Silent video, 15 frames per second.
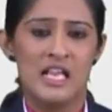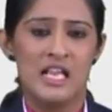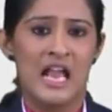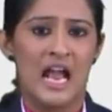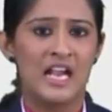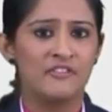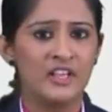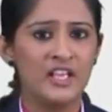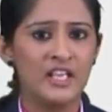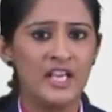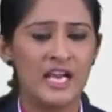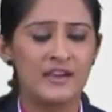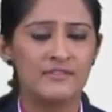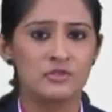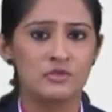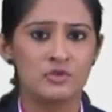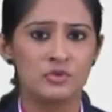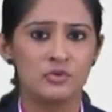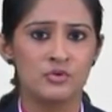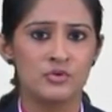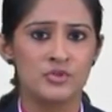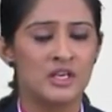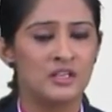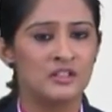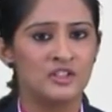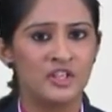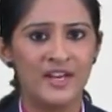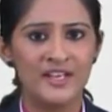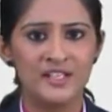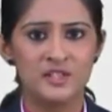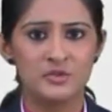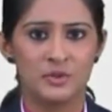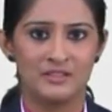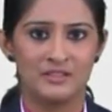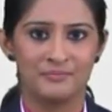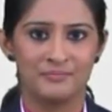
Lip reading: and we have to choose the right one.